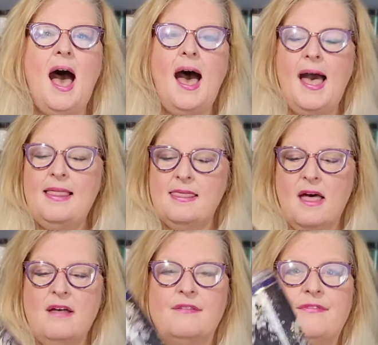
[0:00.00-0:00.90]
I
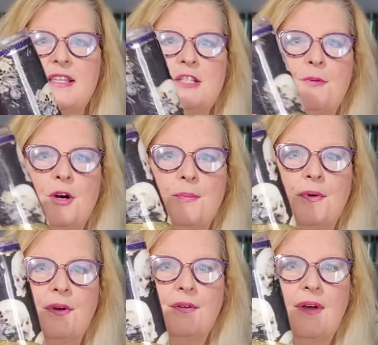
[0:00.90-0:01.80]
love this
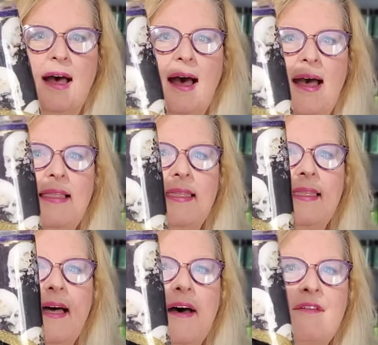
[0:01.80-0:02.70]
purple. I
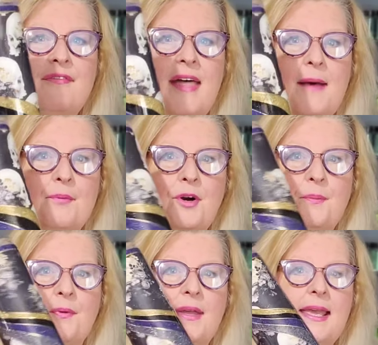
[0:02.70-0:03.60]
love that
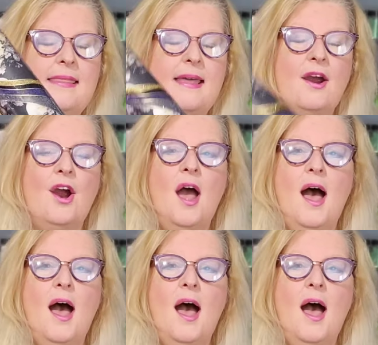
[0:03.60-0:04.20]
purple in there.